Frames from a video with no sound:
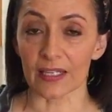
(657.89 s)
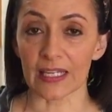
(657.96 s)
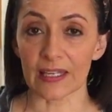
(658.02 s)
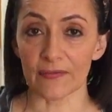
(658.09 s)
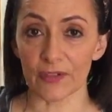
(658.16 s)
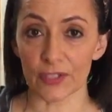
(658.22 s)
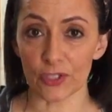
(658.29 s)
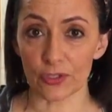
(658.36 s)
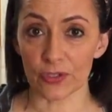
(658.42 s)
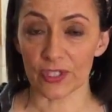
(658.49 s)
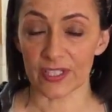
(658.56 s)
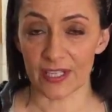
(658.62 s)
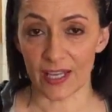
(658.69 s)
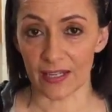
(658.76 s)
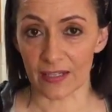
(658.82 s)
leave it to
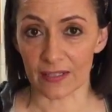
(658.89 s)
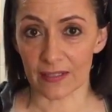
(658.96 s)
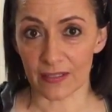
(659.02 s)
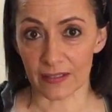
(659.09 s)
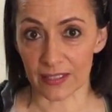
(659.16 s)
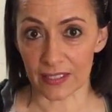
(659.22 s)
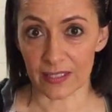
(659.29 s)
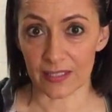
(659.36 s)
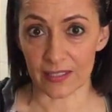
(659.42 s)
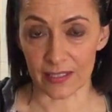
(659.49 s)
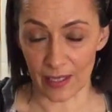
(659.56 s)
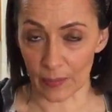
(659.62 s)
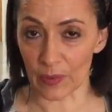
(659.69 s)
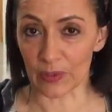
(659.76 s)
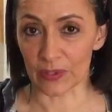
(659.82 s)
stand until it's
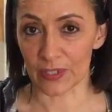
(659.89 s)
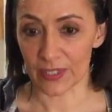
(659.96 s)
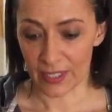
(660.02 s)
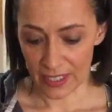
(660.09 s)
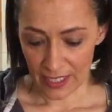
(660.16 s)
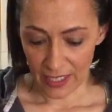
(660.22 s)
doubled